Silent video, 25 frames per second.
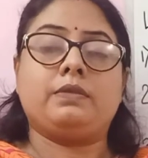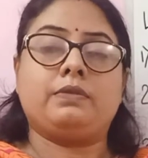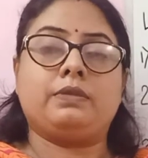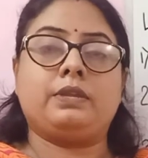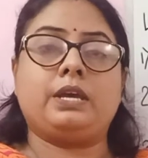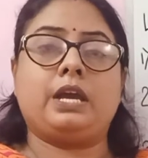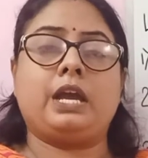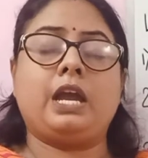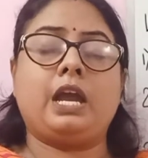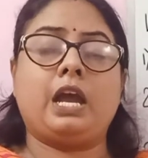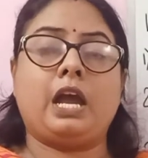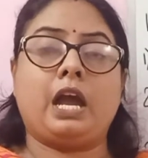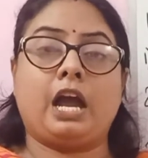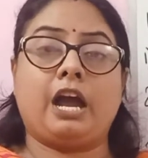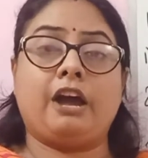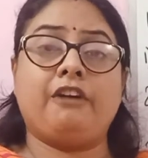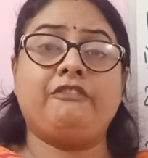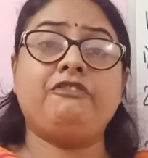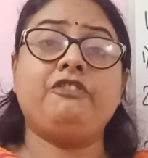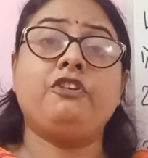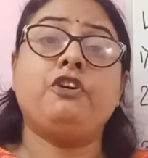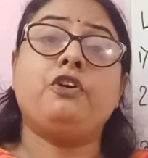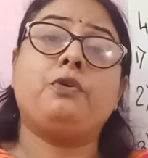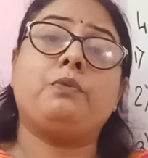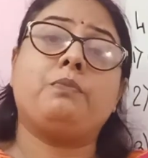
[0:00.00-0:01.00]
They
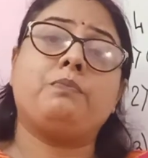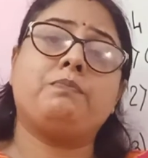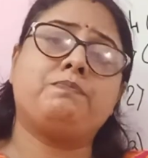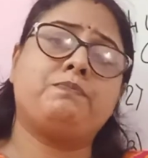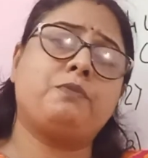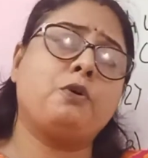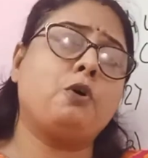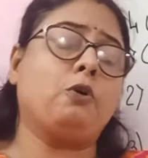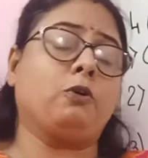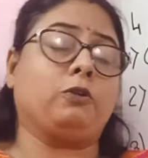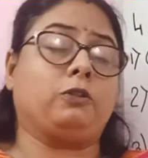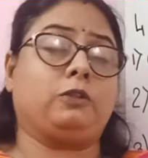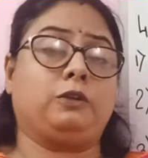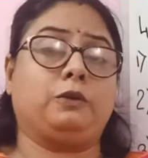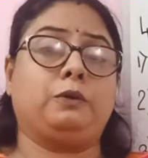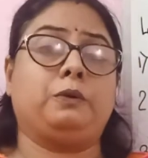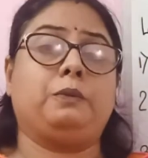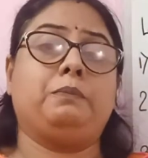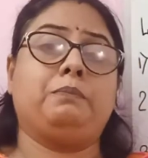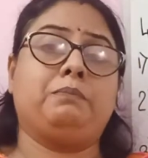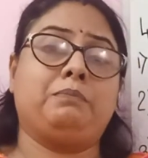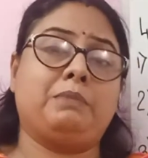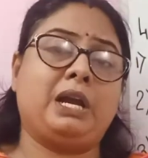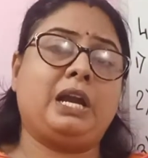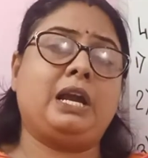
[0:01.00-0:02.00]
have both
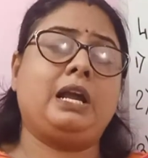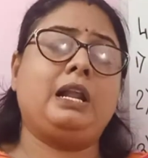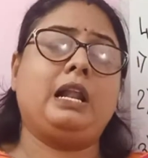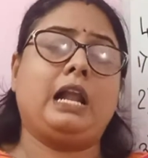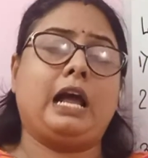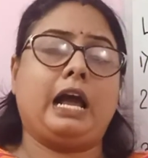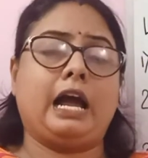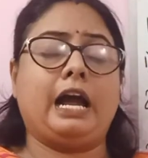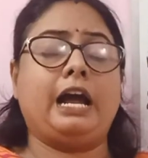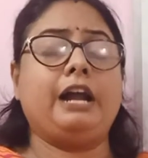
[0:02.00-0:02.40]
male